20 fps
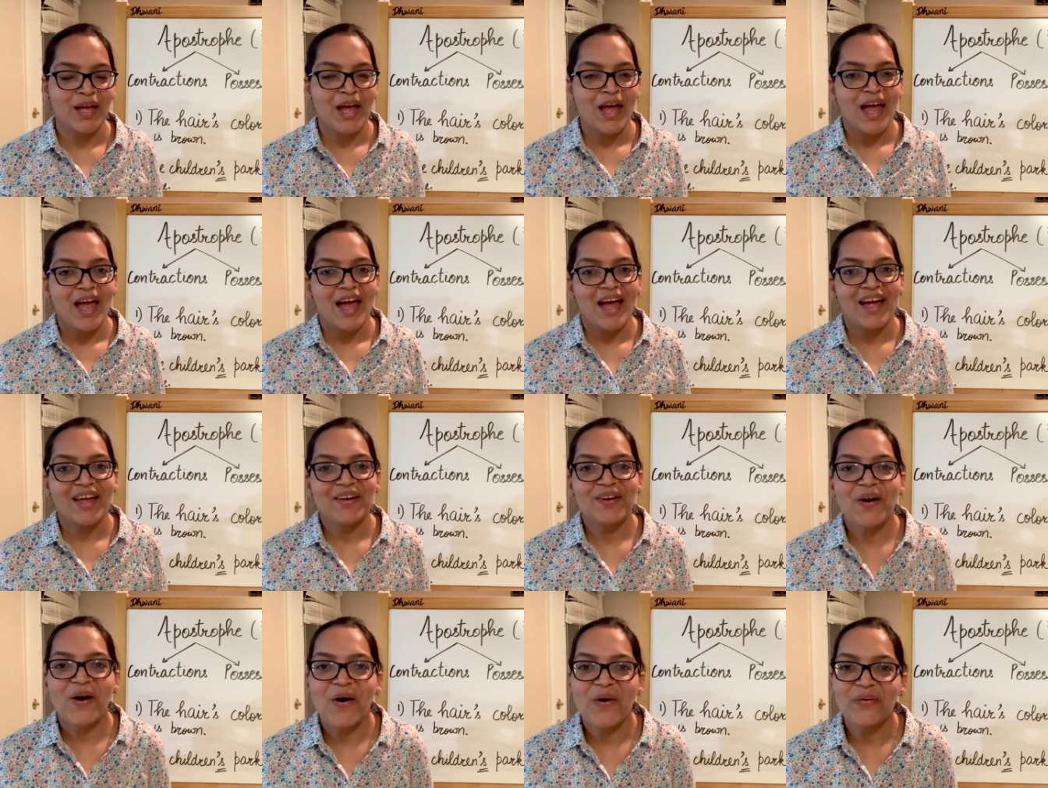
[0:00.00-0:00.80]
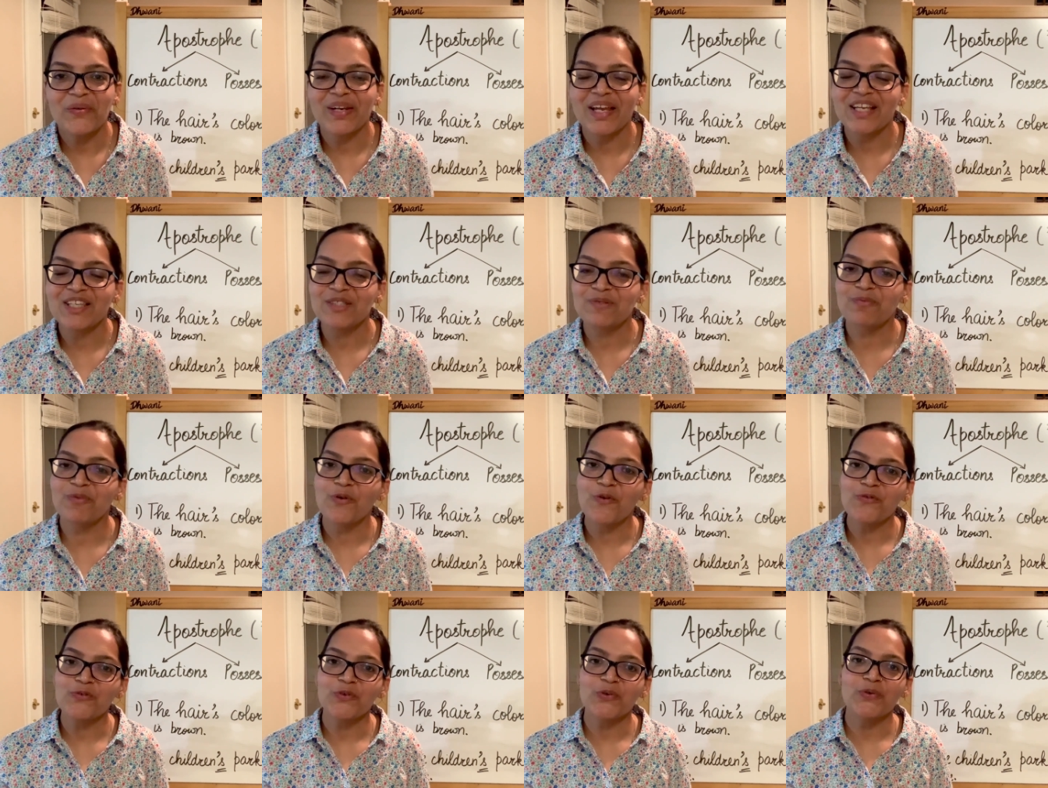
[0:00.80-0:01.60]
And now let's move
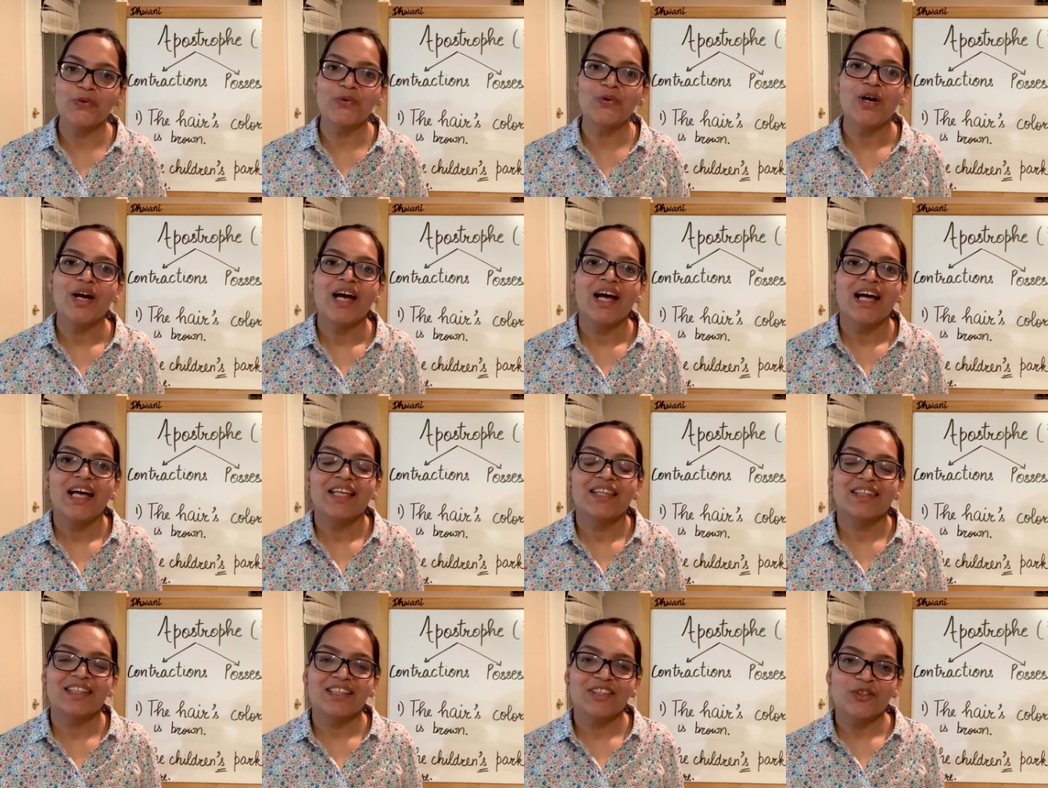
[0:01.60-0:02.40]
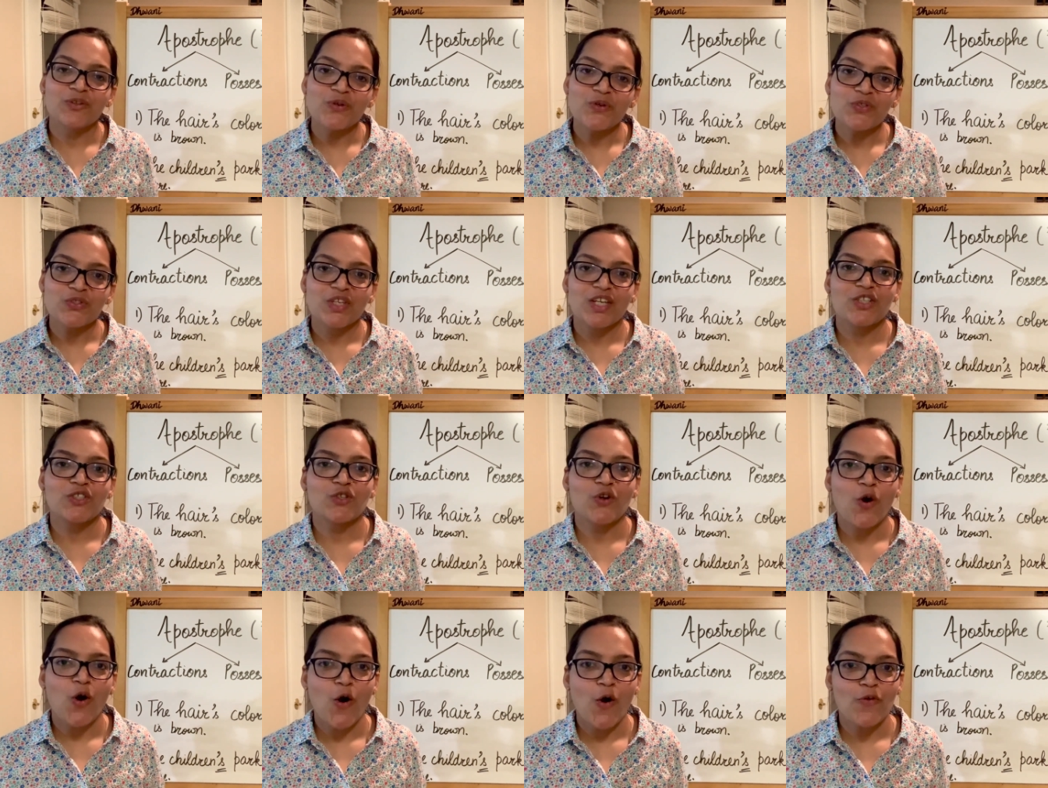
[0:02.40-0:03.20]
to the usage
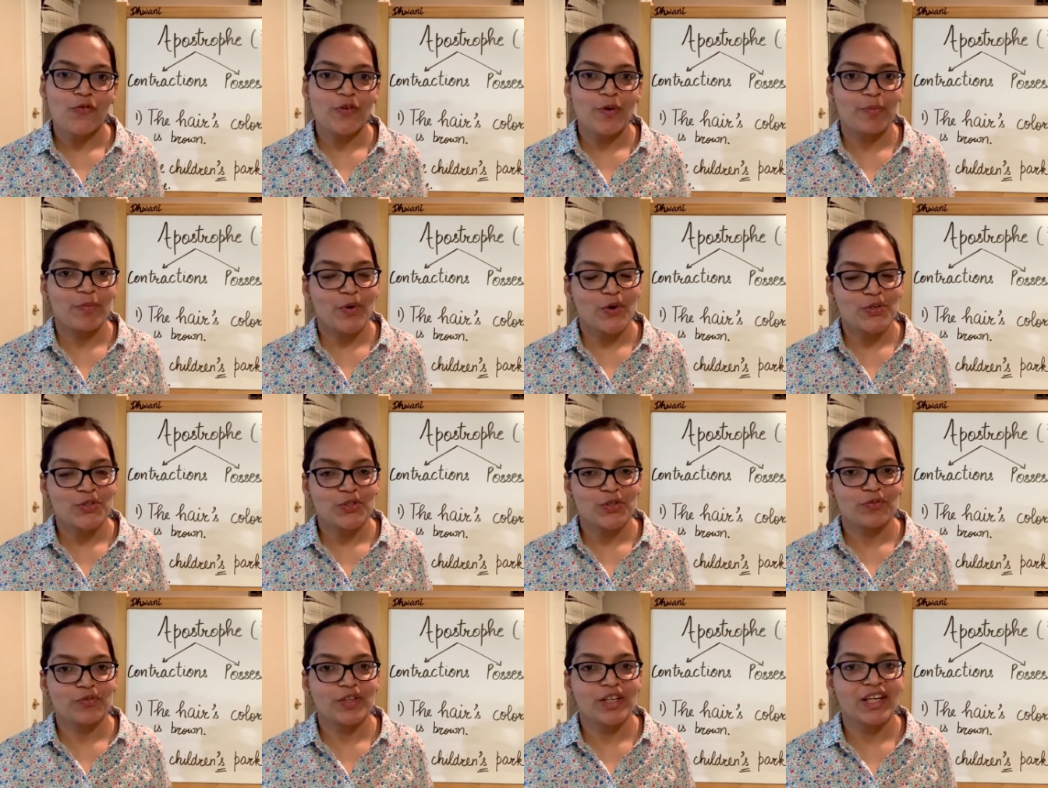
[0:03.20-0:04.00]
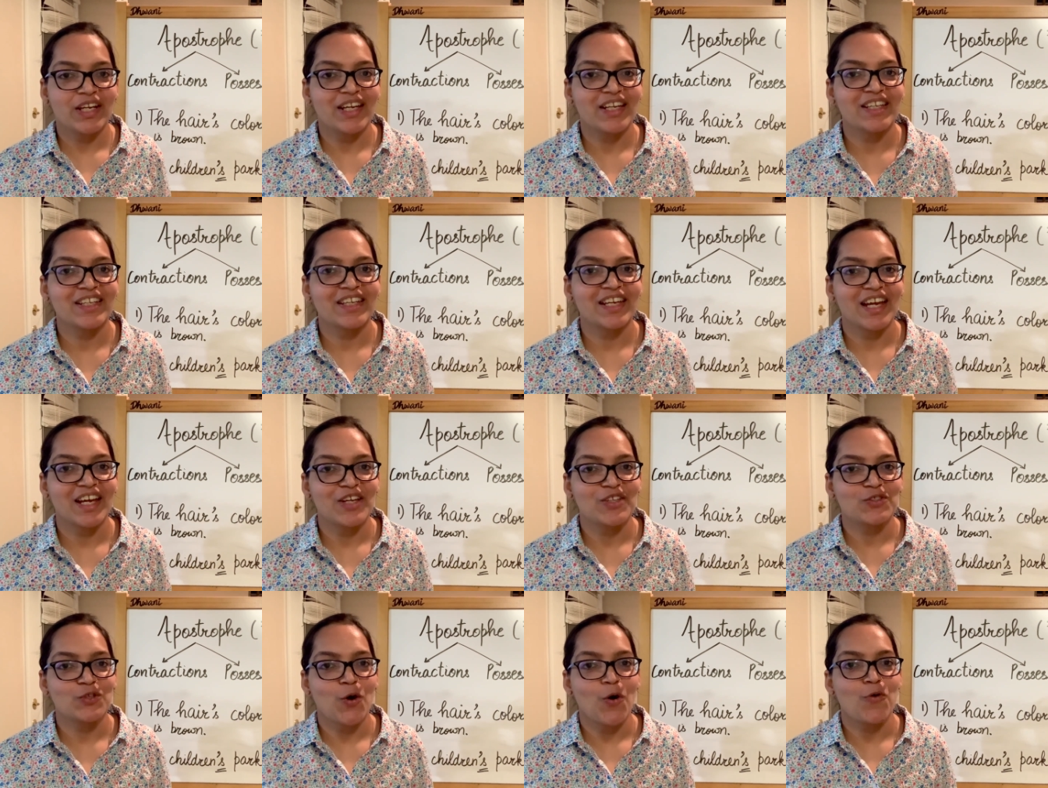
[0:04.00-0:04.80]
of apostrophe in case
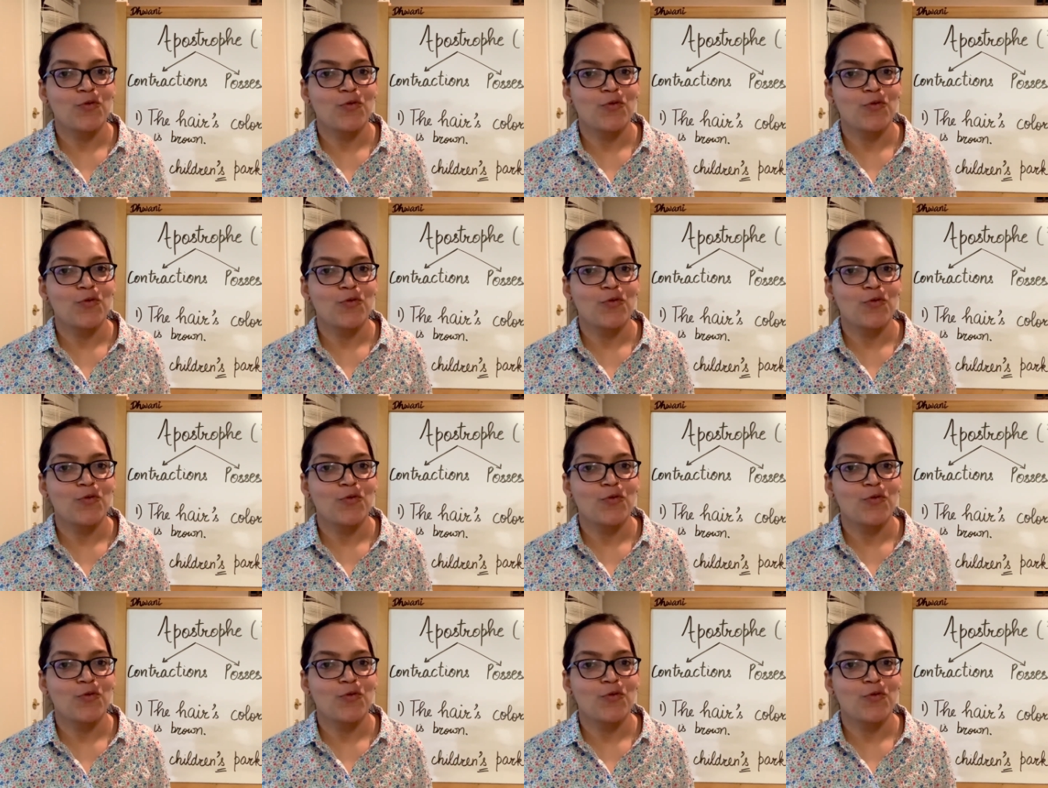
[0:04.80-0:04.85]
of